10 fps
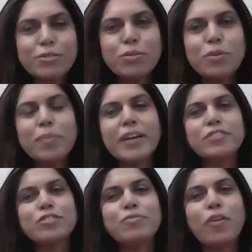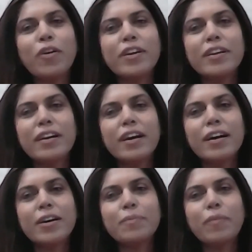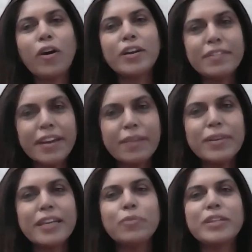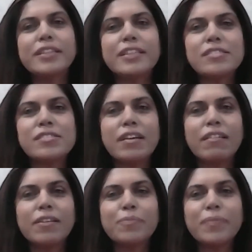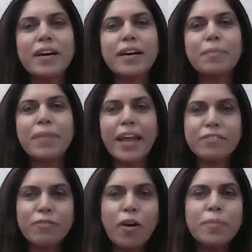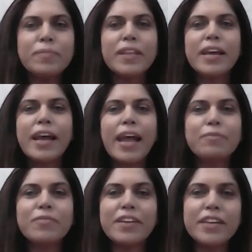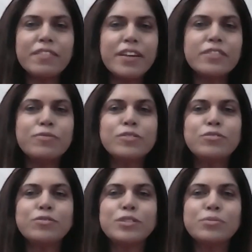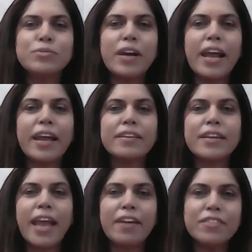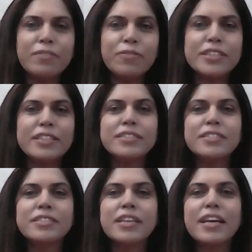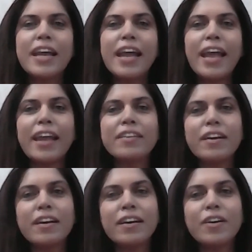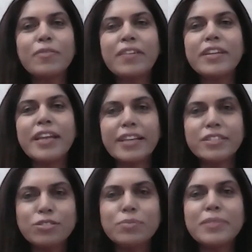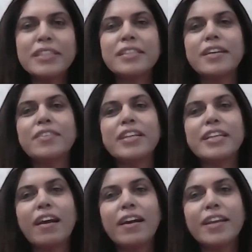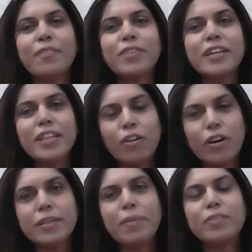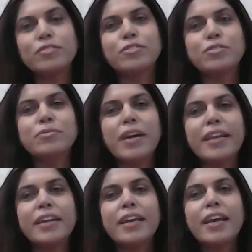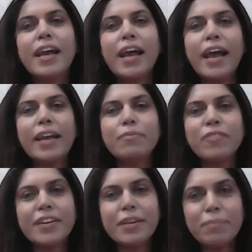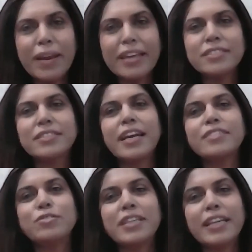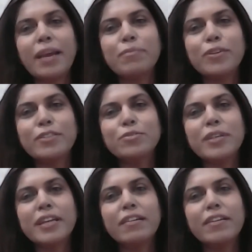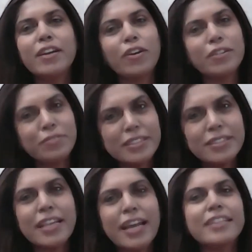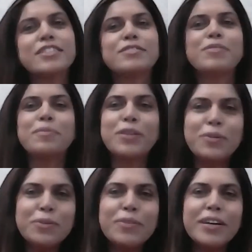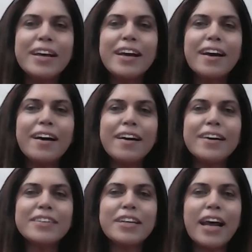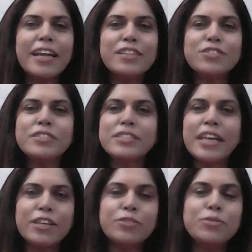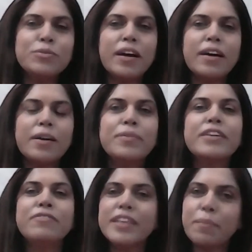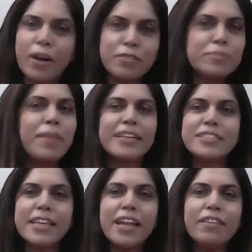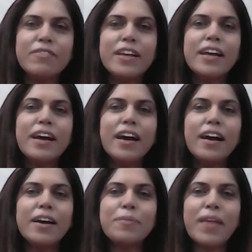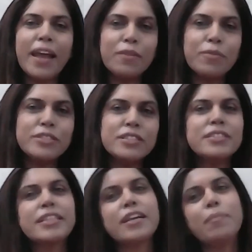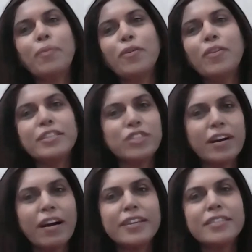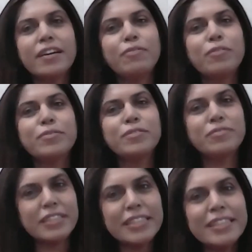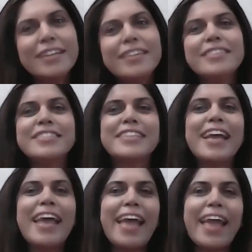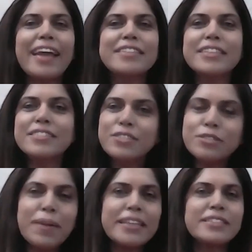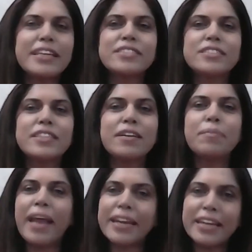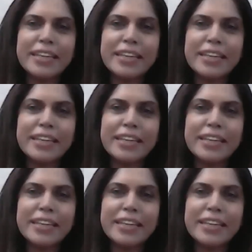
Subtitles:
you so much for honoring me with this platform. I'm very grateful to you and Carol for this, and very nice to meet Irina, and I've heard a lot about you, and I'm very blessed that today I'm going to hear a lot of insights from you. I'll just tell you briefly about myself. I was in Singapore and Jakarta for 15 years, and this is my 6th year back in